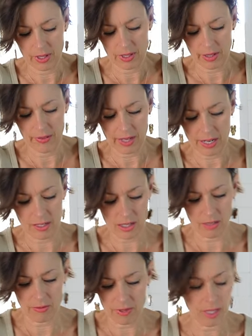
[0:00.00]
And then that's
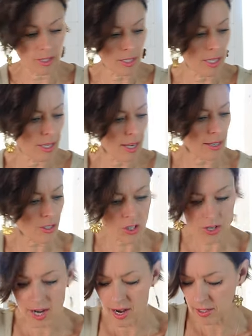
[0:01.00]
the vanilla
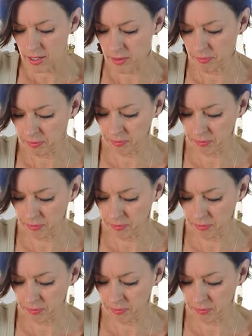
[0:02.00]
extract.